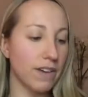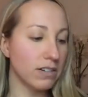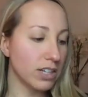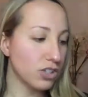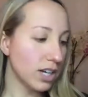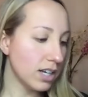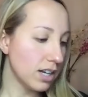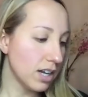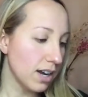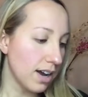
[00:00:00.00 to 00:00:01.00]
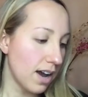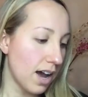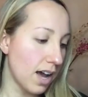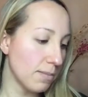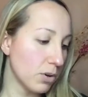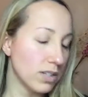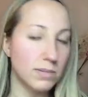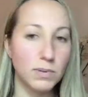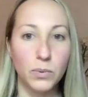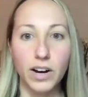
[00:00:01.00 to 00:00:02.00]
foundation. I'm going
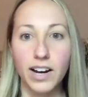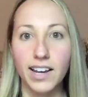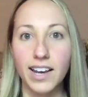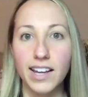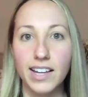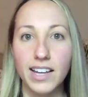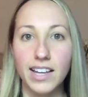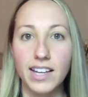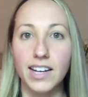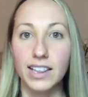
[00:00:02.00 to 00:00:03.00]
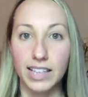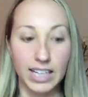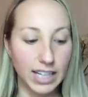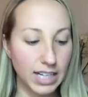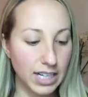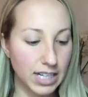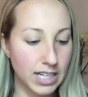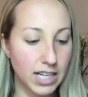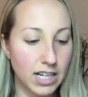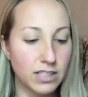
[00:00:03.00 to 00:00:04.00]
to be wearing it in linen.
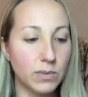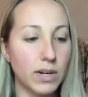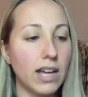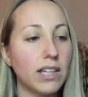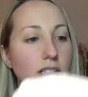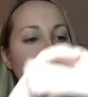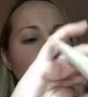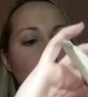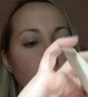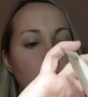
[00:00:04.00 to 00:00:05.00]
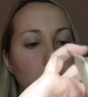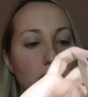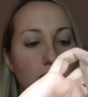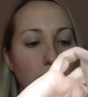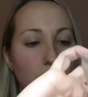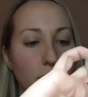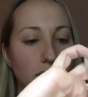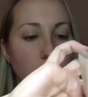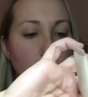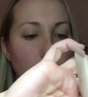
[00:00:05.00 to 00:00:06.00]
And so what I like to do is
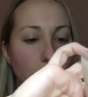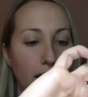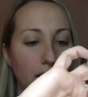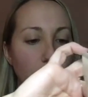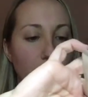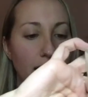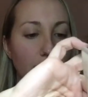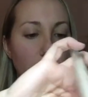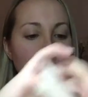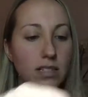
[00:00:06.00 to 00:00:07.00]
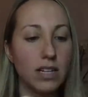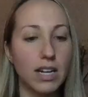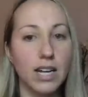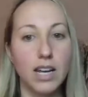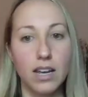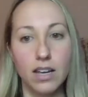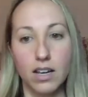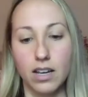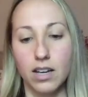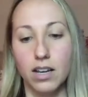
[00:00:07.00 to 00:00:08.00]
squeeze some on the back of my hand,
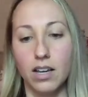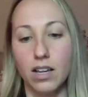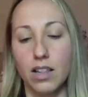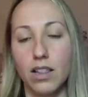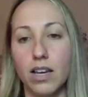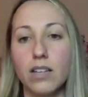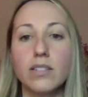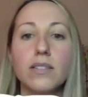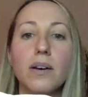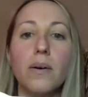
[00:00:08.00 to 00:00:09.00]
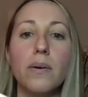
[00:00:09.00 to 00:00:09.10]
like so.